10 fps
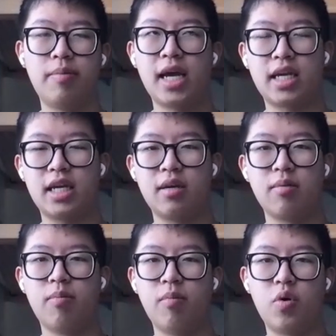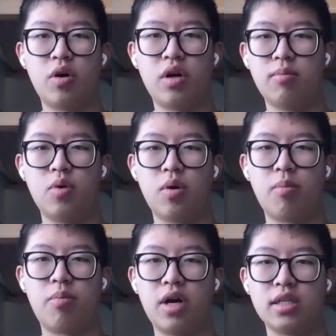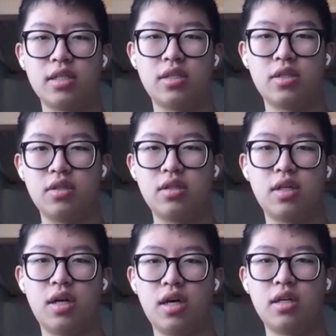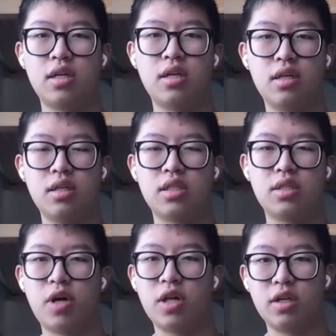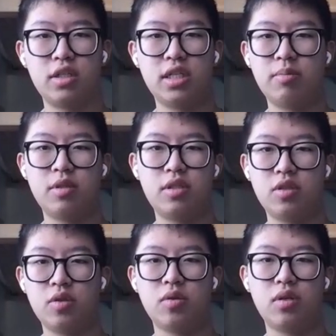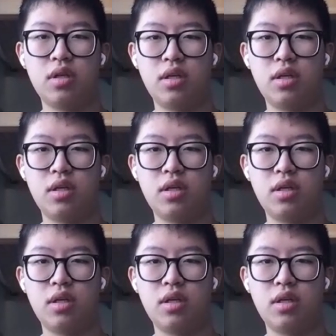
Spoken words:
hacking more and more processors on smaller chips to